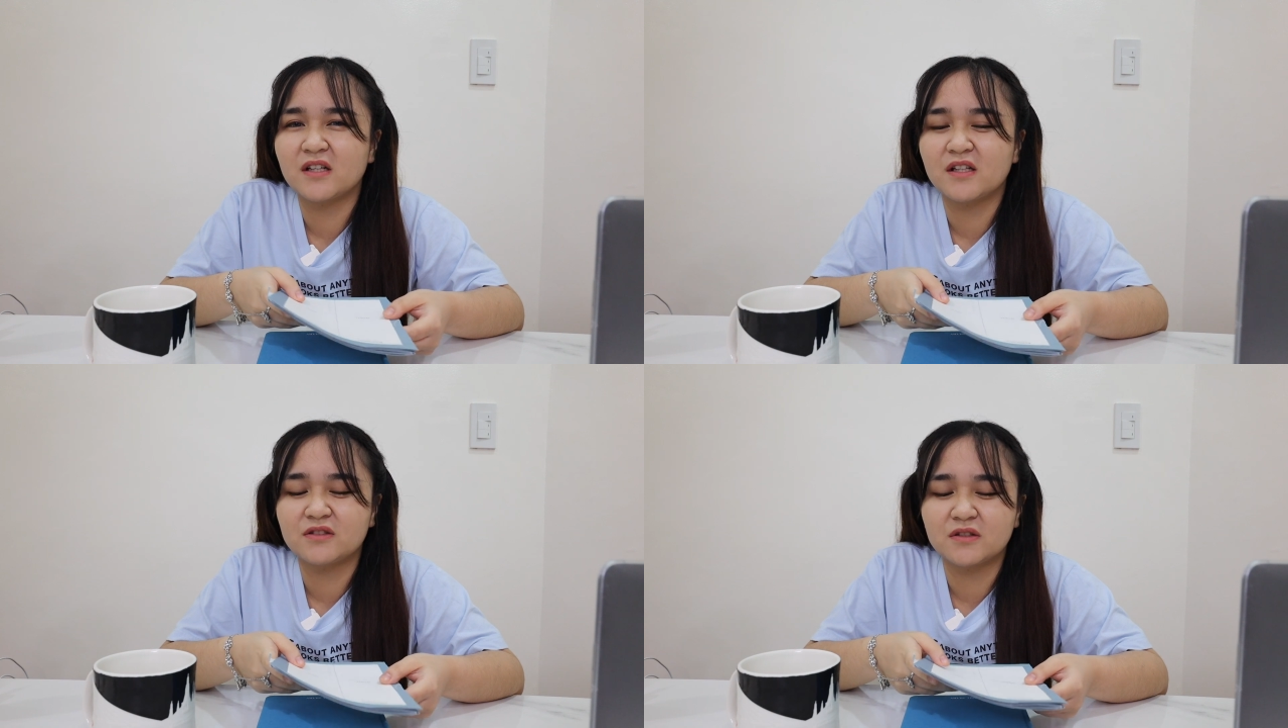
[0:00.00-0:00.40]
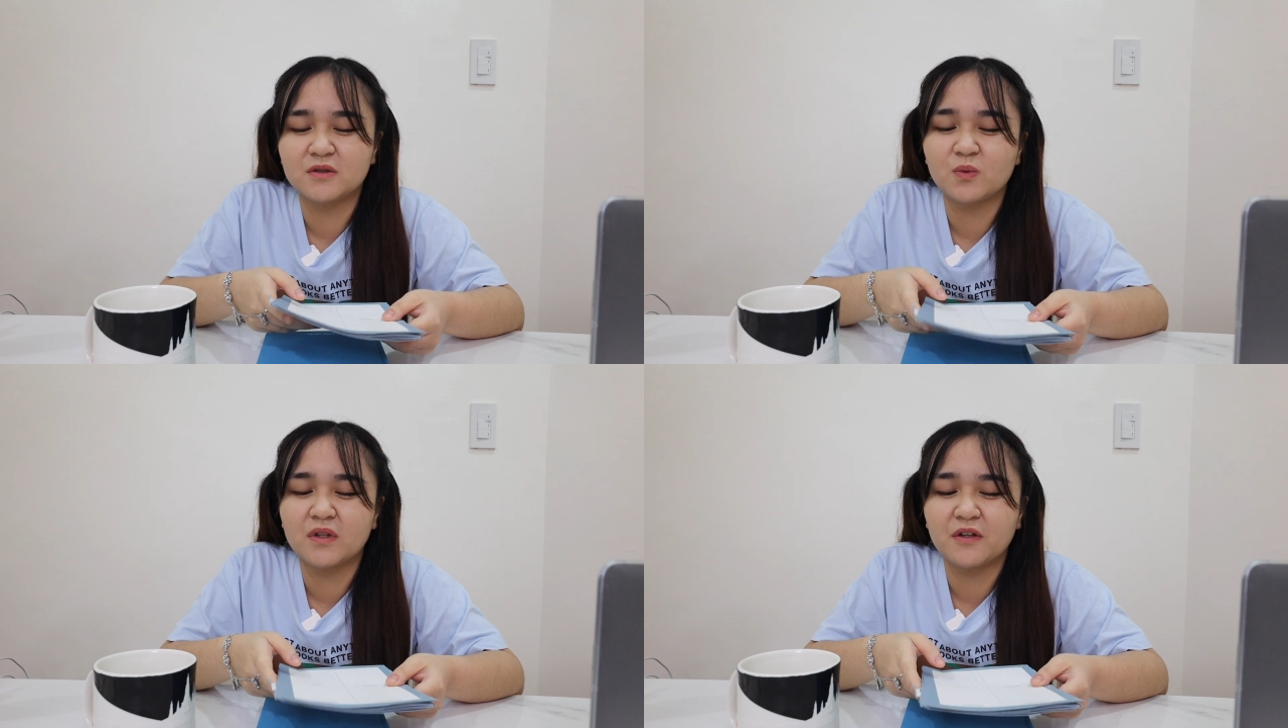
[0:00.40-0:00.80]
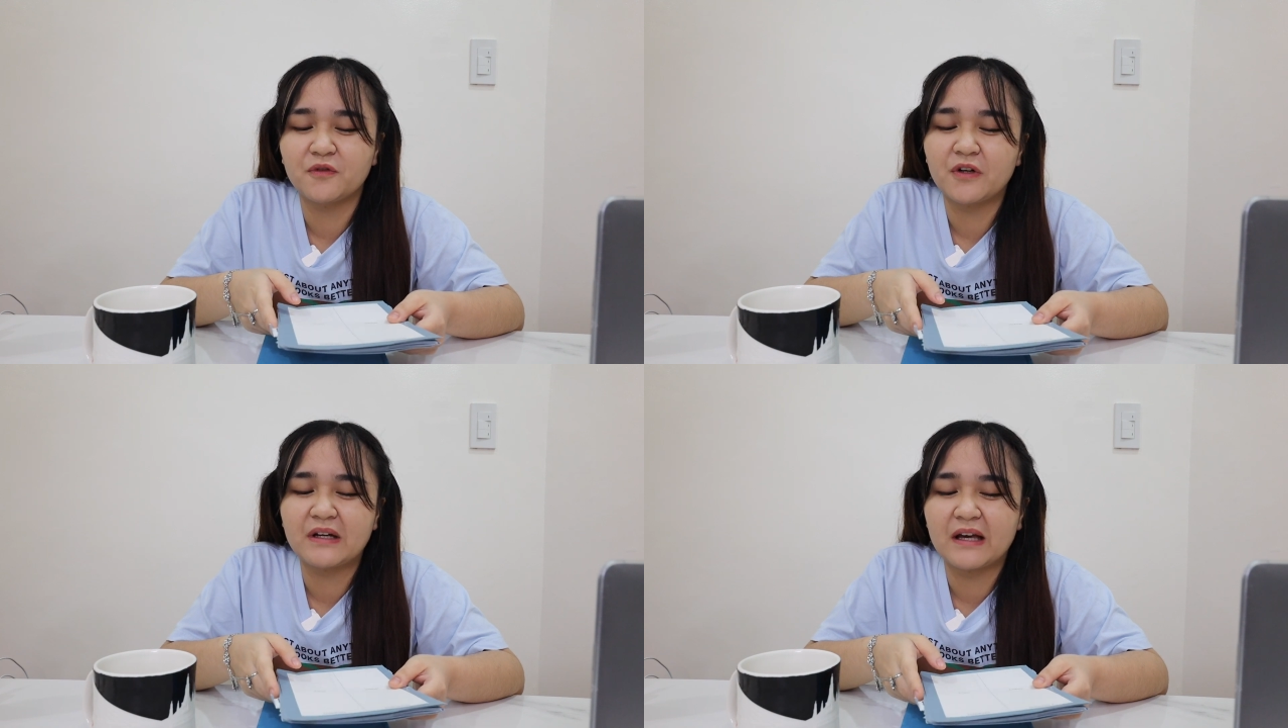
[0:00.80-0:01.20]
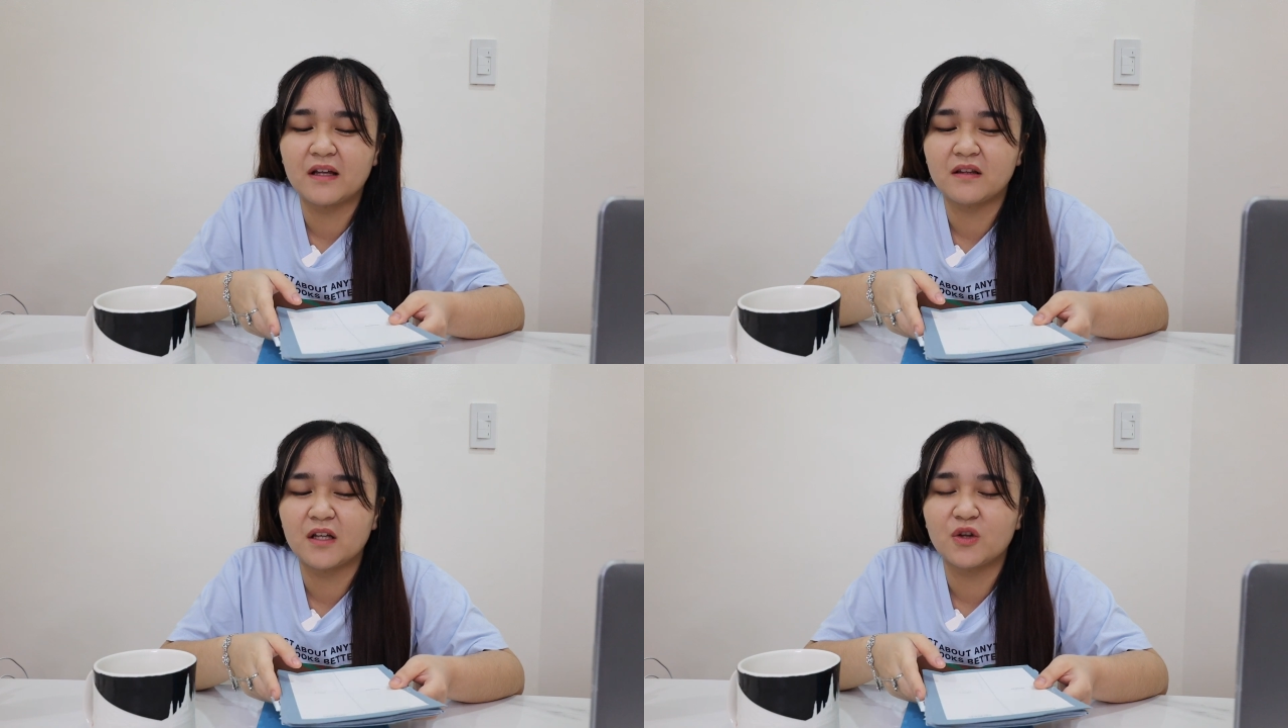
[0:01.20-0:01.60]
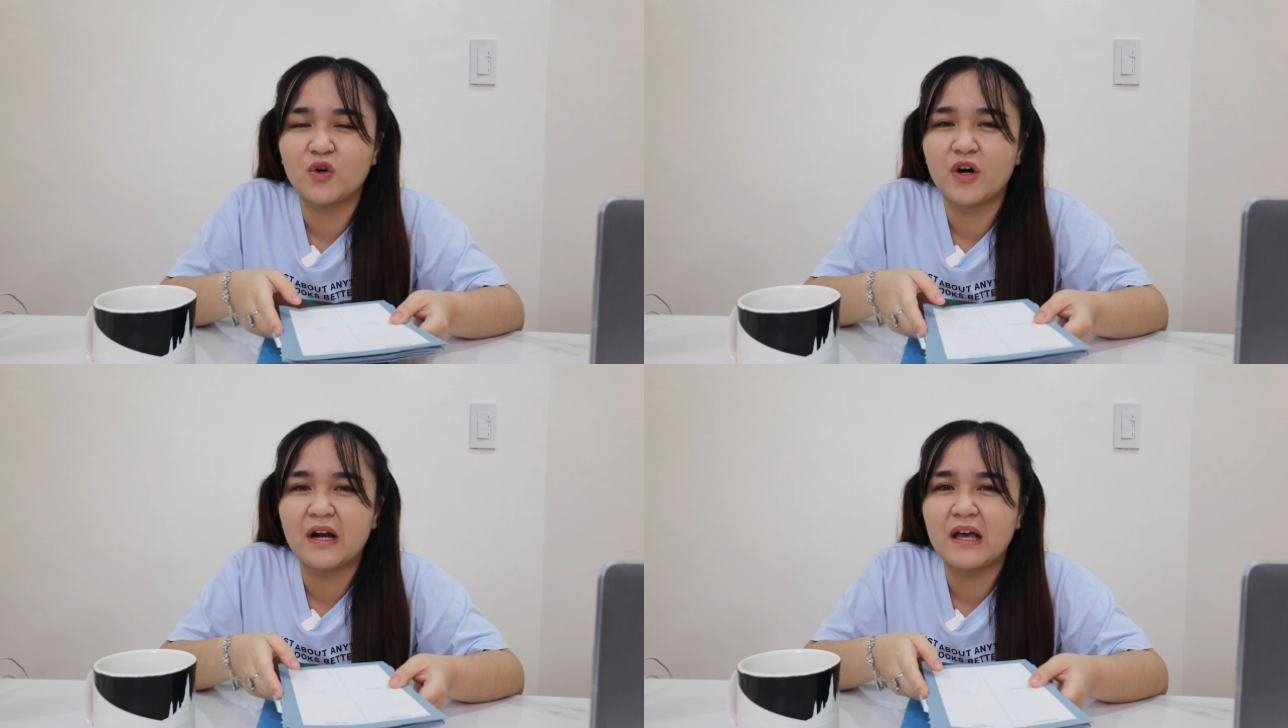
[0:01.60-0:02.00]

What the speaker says: I just want to forget it or